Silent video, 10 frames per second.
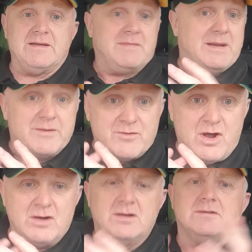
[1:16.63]
It may be
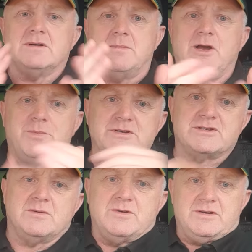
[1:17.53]
wrong. I'm hoping
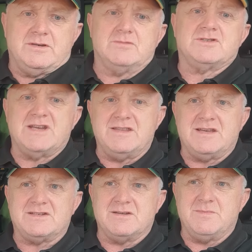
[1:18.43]
someone will see
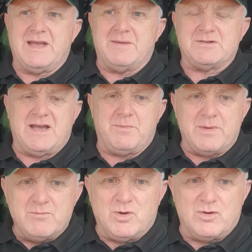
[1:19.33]
this and be able to help
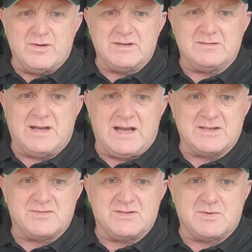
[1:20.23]
him more and
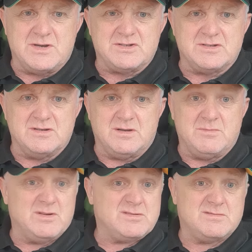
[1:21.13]
answer his question on
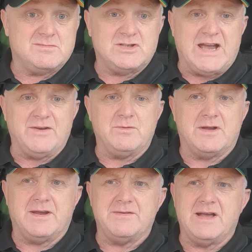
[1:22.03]
my channel.
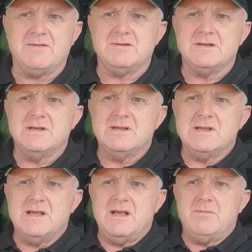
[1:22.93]
I don't know.
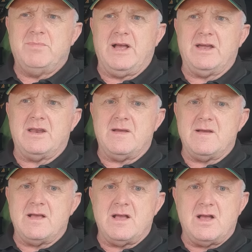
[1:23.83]
But
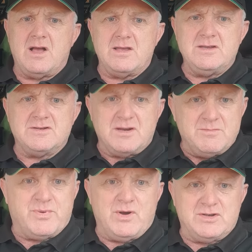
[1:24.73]
you
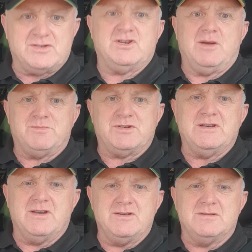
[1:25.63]
don't price jobs
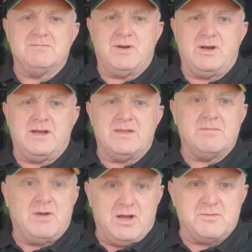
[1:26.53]
in London by
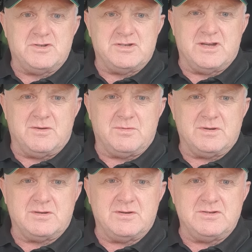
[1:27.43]
the miles you do,
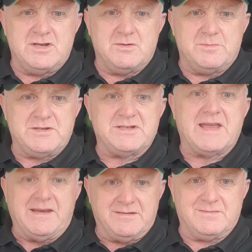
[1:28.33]
because you will be
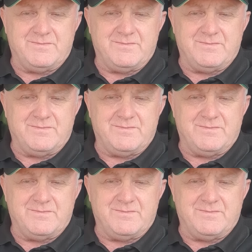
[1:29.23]
skint.